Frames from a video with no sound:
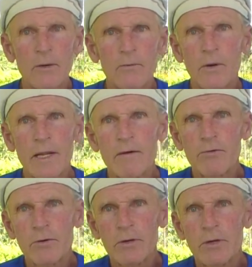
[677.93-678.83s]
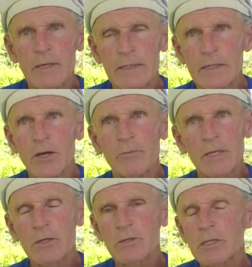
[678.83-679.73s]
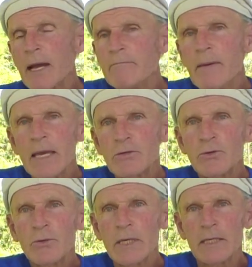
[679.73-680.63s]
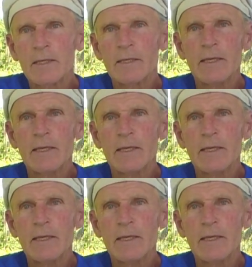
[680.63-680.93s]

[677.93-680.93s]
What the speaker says: whatever, because I may do it.